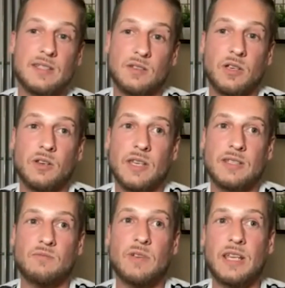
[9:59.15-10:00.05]
So, you know,
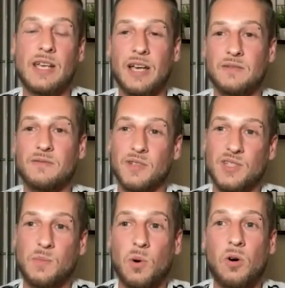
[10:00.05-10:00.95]
it's a really kind of
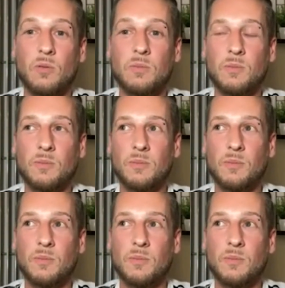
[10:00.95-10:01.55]
small